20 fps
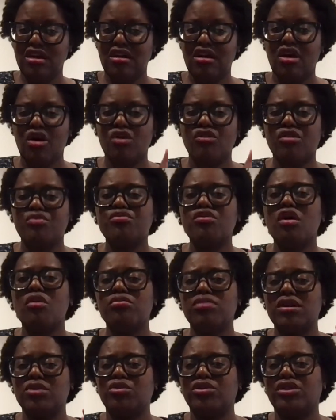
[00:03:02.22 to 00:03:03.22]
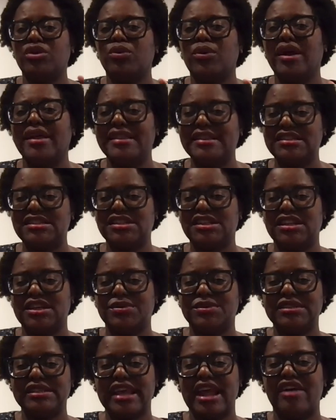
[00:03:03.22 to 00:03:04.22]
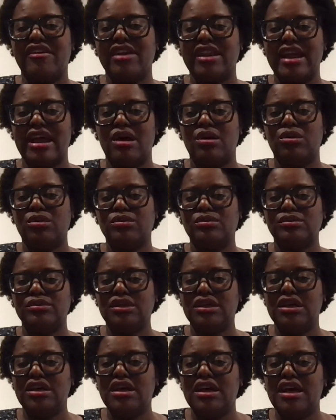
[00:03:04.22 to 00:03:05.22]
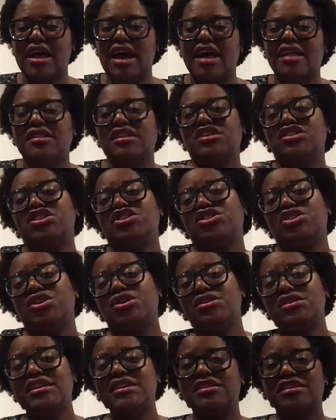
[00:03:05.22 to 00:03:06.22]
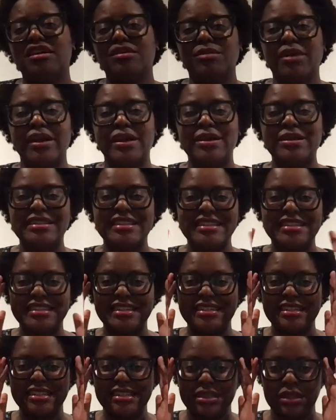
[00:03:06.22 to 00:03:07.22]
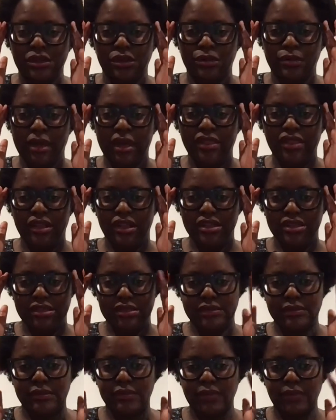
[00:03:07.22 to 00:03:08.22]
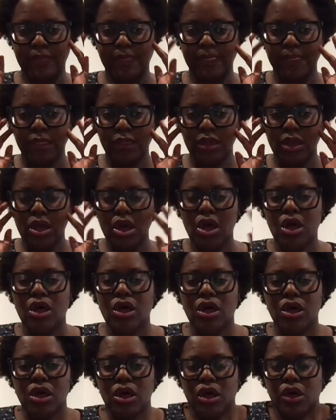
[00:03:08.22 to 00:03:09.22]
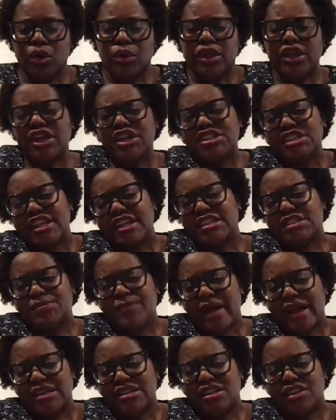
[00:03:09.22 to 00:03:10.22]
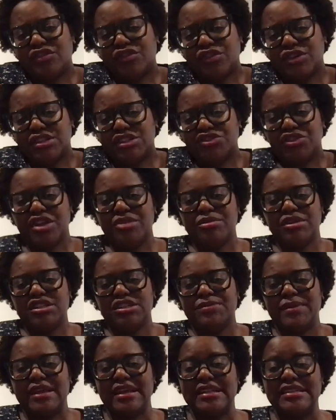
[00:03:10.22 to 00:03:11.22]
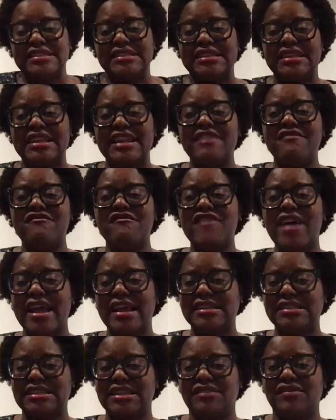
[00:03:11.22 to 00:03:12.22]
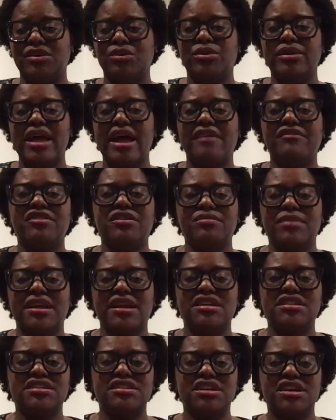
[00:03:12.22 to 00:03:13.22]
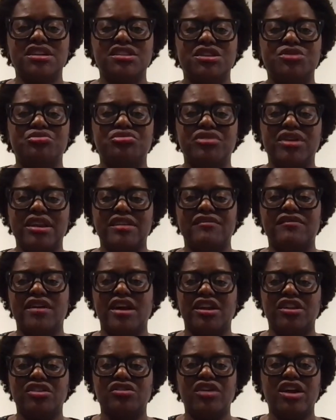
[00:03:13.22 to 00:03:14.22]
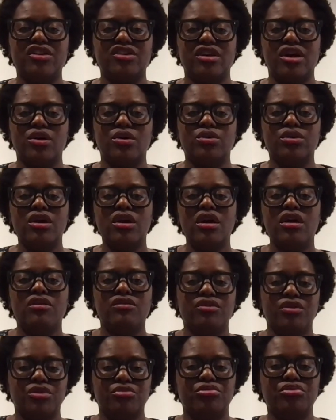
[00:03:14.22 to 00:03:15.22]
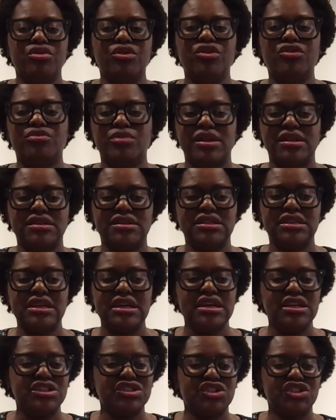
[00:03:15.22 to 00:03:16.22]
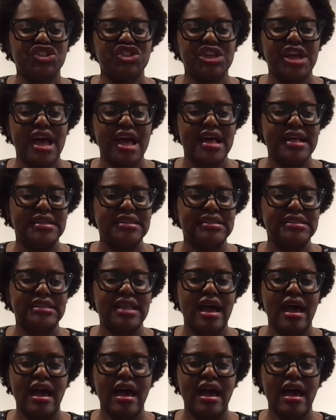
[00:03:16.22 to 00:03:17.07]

or a problem with the way the study was carried out. And this is usually done by using statistical methods. We usually expect that for a treatment to be considered effective, it would have to meet a certain predefined threshold for improvement, such as